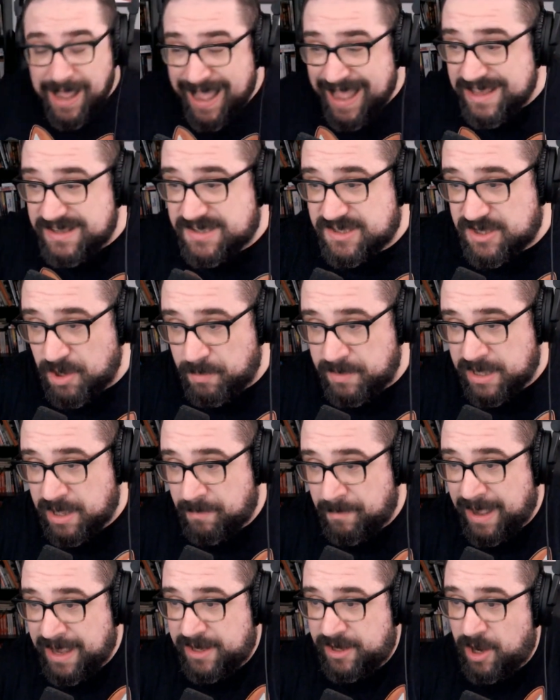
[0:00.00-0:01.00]
As some of
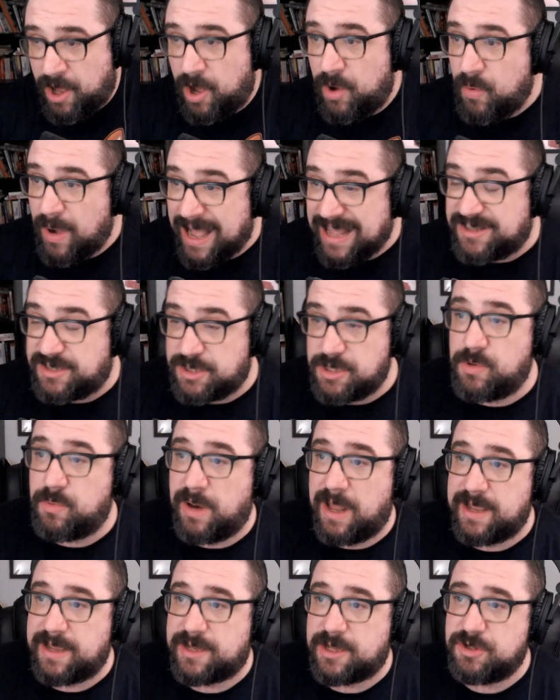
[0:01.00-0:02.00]
you might know, I
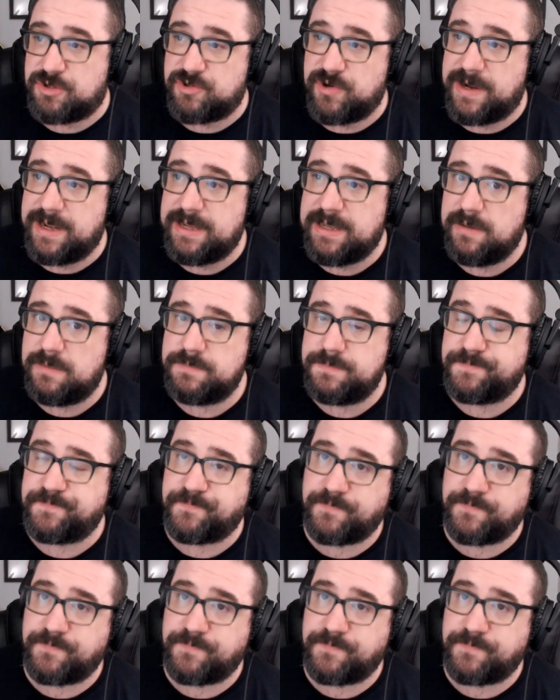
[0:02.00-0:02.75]
do like a drink.